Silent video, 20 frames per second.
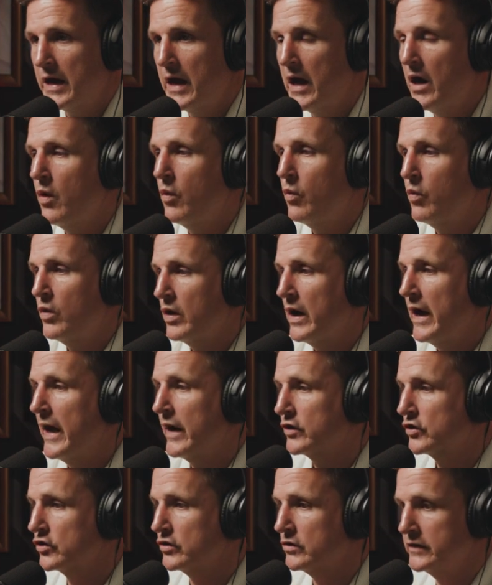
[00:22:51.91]
how we're
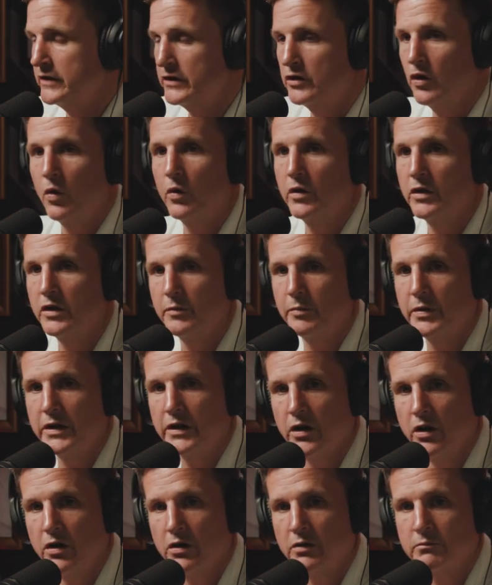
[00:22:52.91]
actually going to
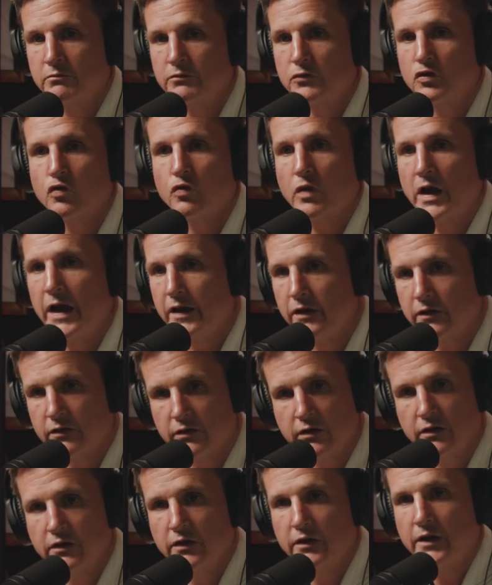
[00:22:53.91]
become
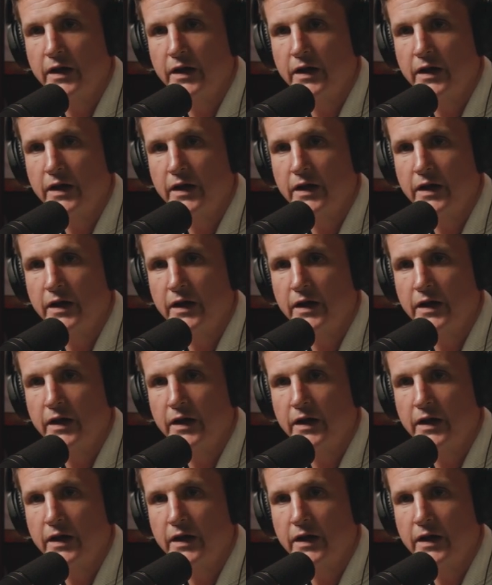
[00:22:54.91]
great,